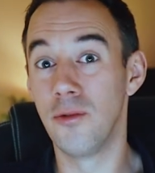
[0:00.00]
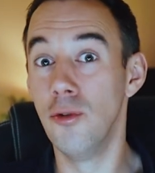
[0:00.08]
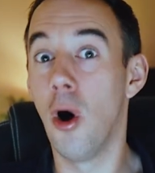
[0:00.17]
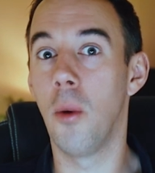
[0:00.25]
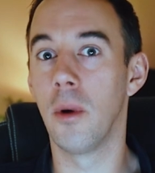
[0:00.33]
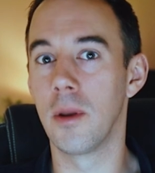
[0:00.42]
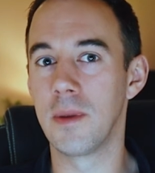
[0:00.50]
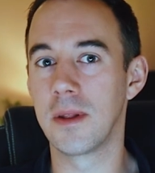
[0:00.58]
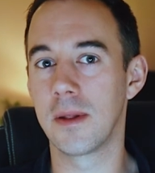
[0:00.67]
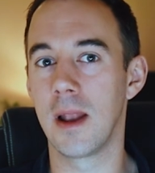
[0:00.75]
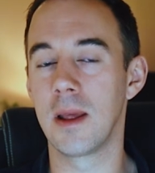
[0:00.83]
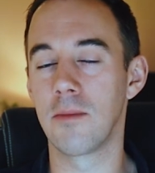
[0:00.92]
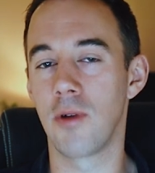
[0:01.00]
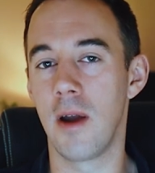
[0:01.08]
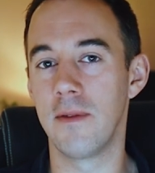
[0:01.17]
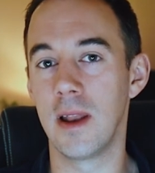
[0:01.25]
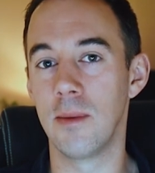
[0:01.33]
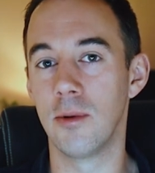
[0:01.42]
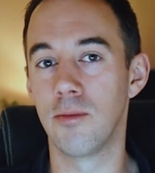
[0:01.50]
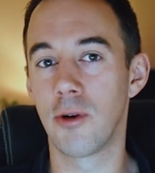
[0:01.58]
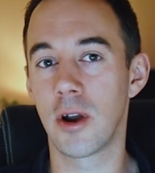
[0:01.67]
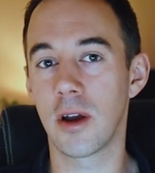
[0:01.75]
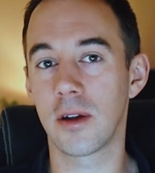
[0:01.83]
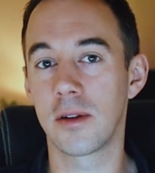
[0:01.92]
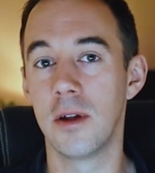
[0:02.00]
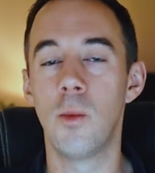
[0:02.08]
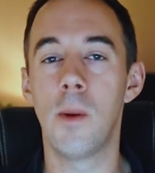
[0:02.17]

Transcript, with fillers: not want to be selling private label products?